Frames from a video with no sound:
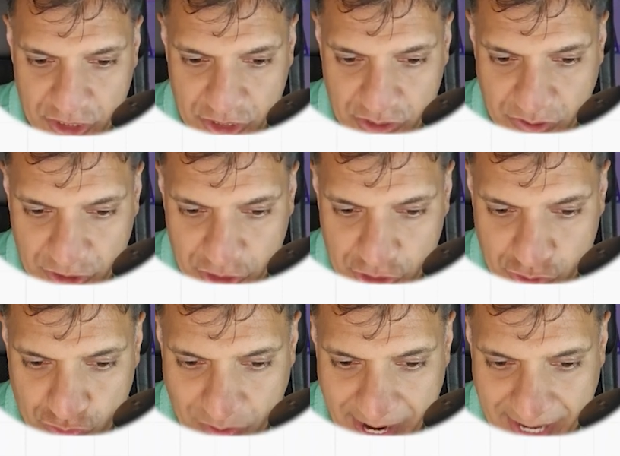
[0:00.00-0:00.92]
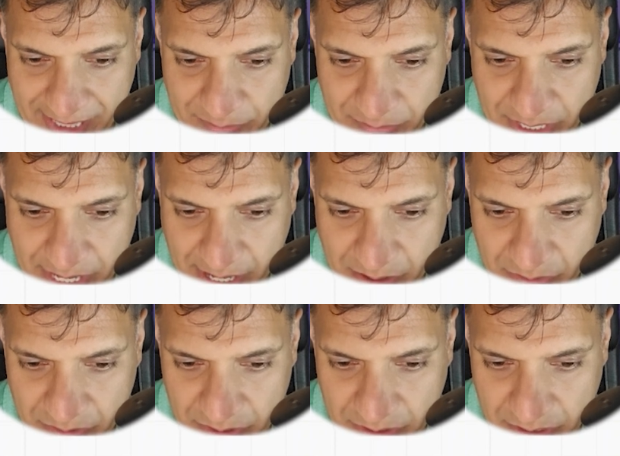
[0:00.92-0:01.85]
So I'll just drag them
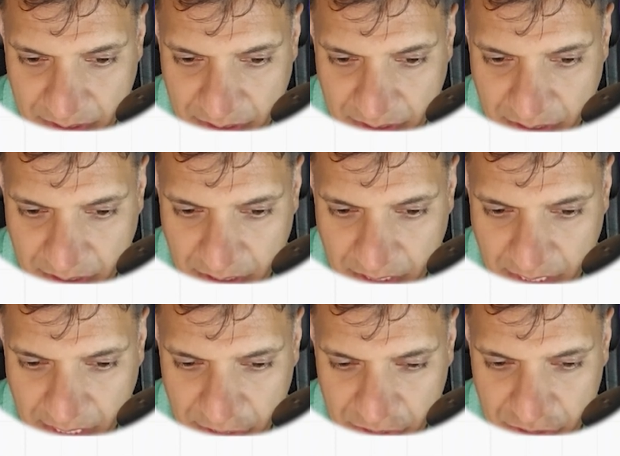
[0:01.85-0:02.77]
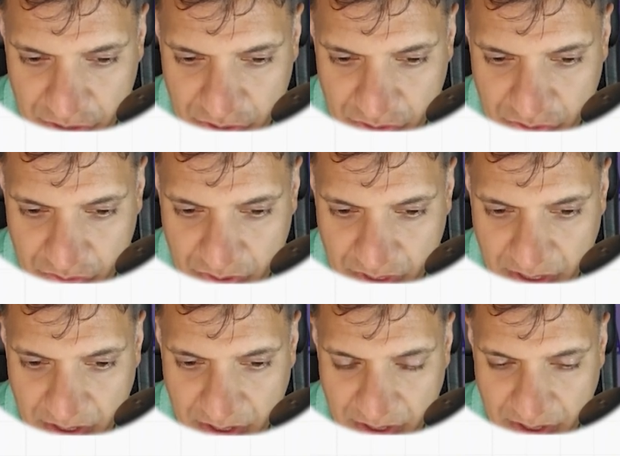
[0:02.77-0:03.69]
down into
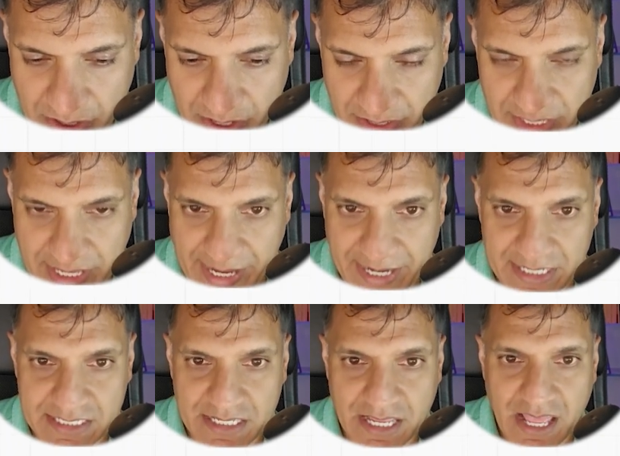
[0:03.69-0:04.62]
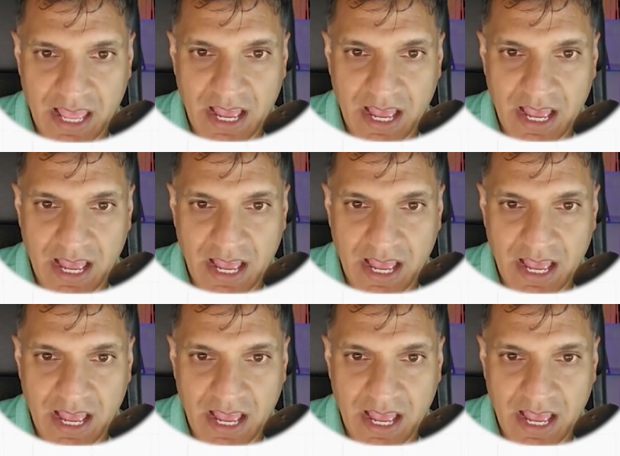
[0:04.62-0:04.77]
the X.